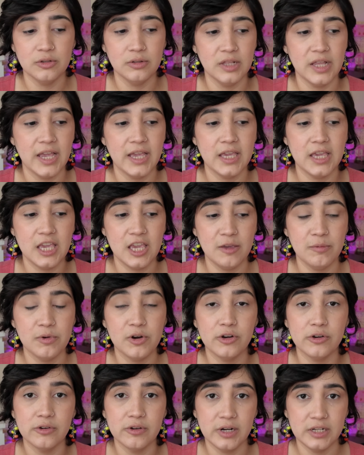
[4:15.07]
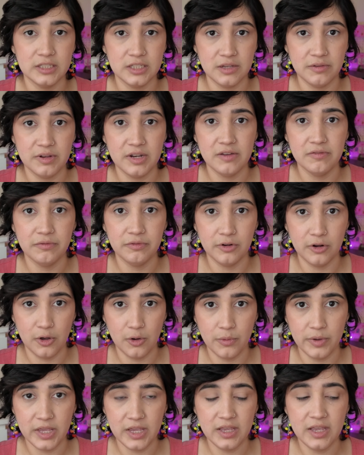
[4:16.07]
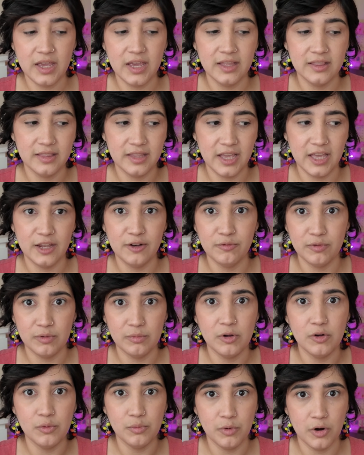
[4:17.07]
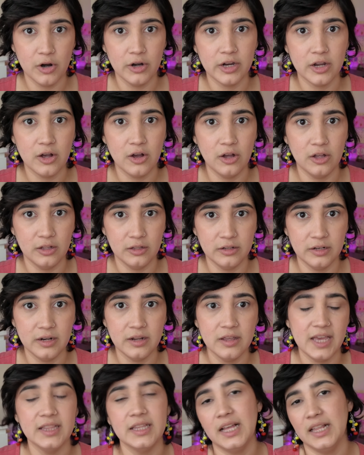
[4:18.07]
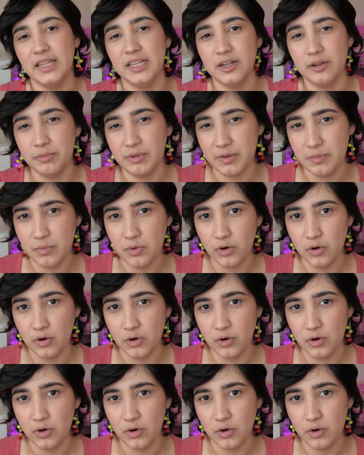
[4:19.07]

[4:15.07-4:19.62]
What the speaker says: to keep our creativity flowing, and then we will work on it a little bit